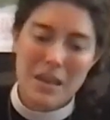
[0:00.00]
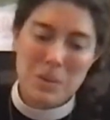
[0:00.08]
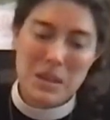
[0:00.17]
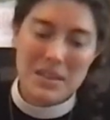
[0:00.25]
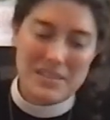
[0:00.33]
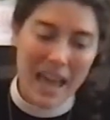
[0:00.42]

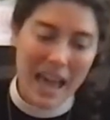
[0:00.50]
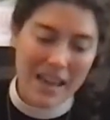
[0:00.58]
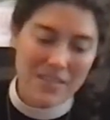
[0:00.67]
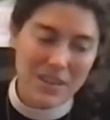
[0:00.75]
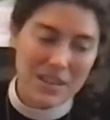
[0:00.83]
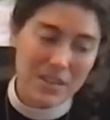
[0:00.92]
Because
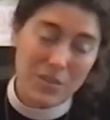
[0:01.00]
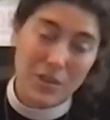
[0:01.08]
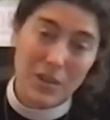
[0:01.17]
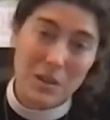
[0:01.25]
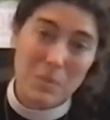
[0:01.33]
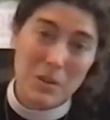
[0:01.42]
Advent is
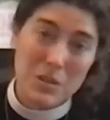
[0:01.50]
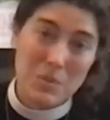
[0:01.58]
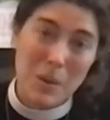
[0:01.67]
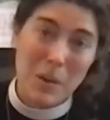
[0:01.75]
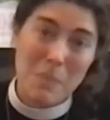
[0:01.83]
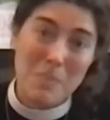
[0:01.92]
very much
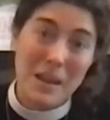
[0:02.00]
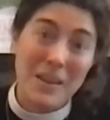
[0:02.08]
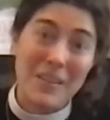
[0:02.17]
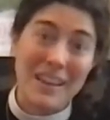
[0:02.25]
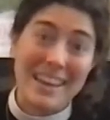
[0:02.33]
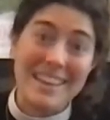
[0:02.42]
about
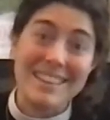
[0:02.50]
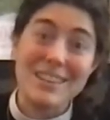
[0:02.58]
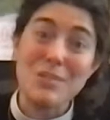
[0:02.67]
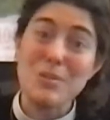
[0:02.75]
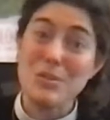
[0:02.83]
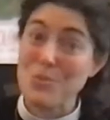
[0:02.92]
Mary,
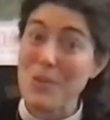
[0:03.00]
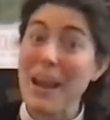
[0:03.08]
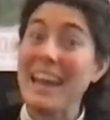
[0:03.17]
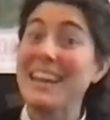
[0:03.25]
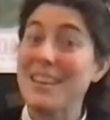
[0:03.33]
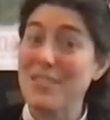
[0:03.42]
who was
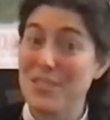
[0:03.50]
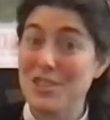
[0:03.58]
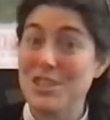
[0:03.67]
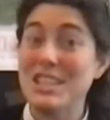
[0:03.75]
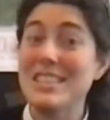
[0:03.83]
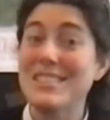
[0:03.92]
waiting for
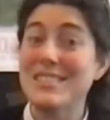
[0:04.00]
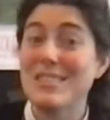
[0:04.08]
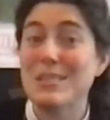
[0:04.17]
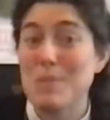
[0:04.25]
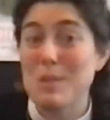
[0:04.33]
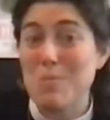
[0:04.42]

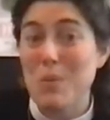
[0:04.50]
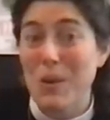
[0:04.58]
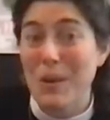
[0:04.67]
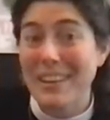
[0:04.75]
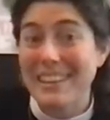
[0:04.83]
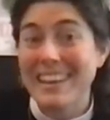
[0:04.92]
Jesus to be born.